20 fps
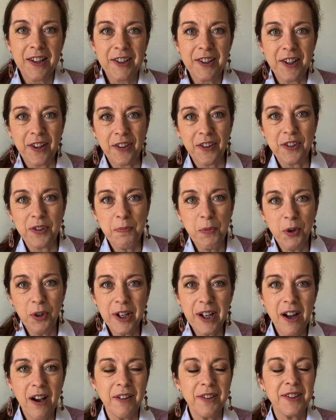So this
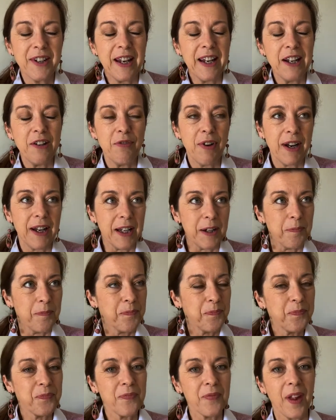morning I was getting ready
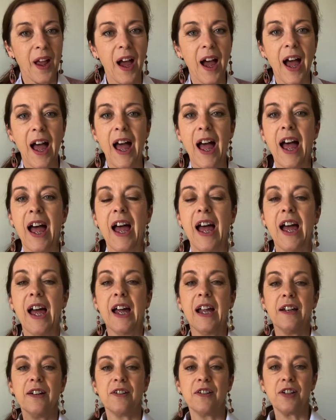
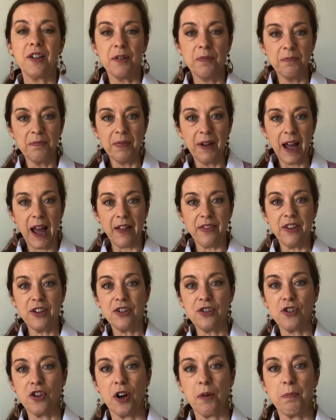and had
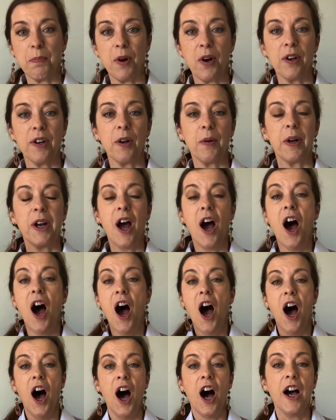this top on. I went,
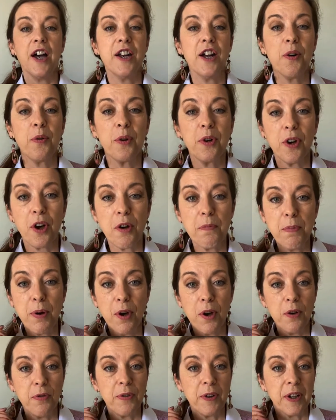I know it'll go
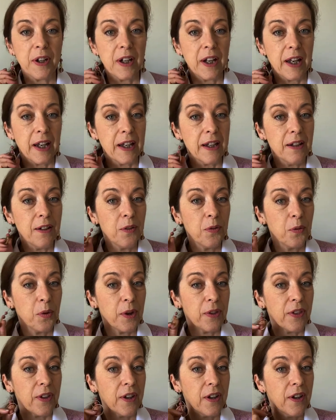perfectly
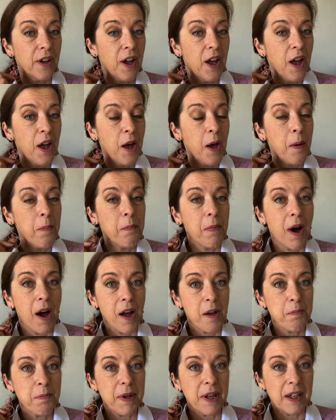with it,
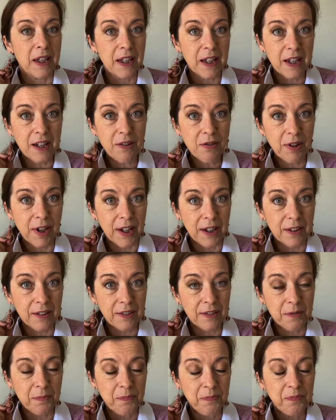my pink
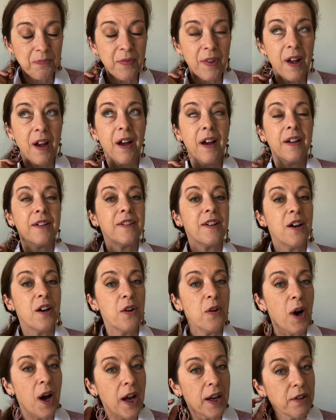earrings. So
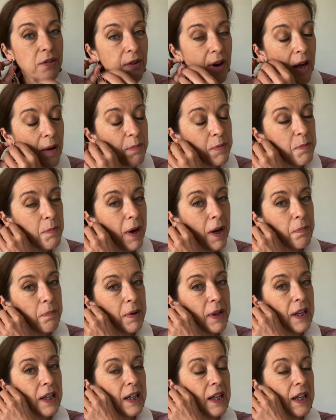I grabbed my
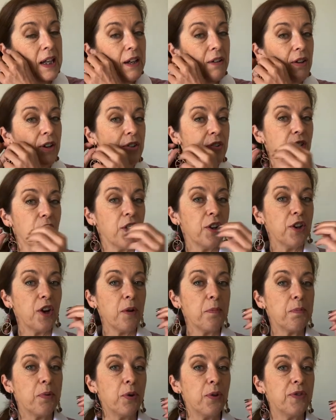pink earrings on and
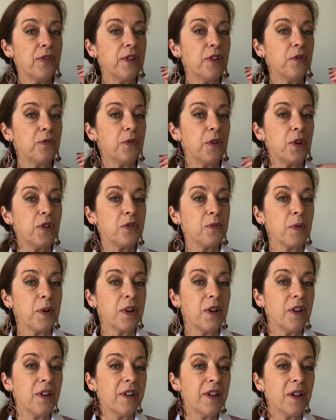I put this first
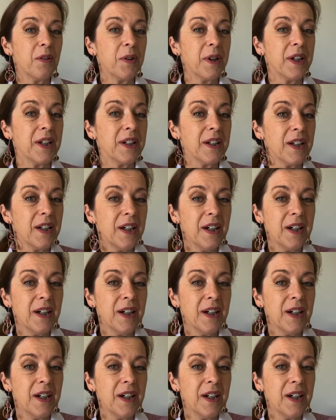one on. I went,